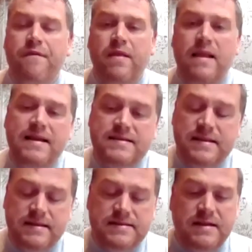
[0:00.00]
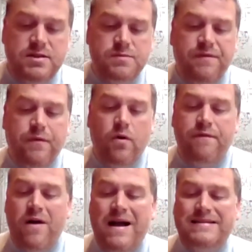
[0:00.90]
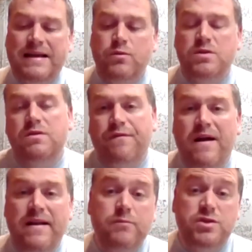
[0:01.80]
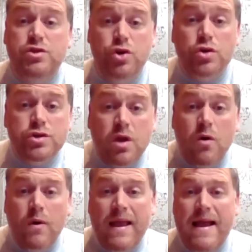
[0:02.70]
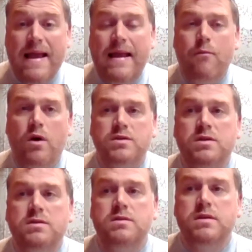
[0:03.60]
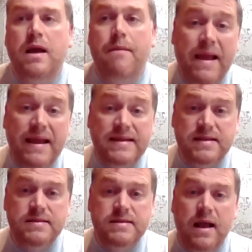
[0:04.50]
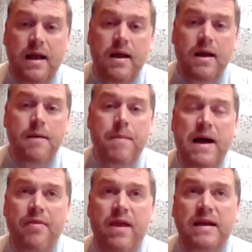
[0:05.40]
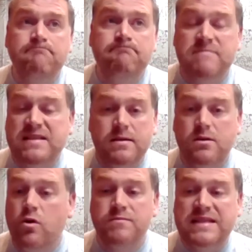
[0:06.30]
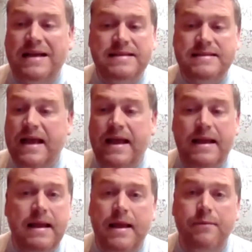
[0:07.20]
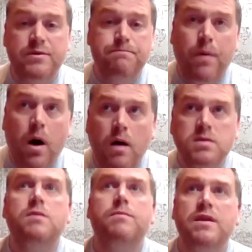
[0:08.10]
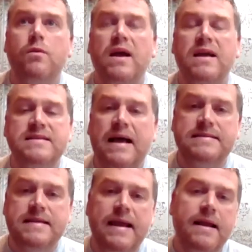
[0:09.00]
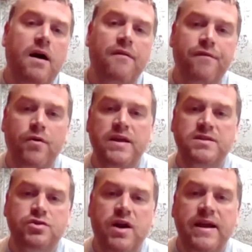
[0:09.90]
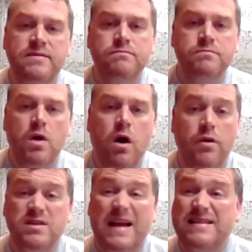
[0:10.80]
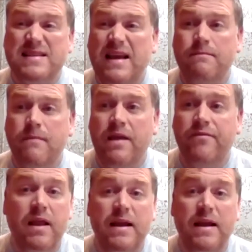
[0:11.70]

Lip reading: like I said just before, Friday was just okay. It wasn't amazing, and then come Saturday, it was possibly the worst Saturday in our 4 years of trading on a Saturday. Even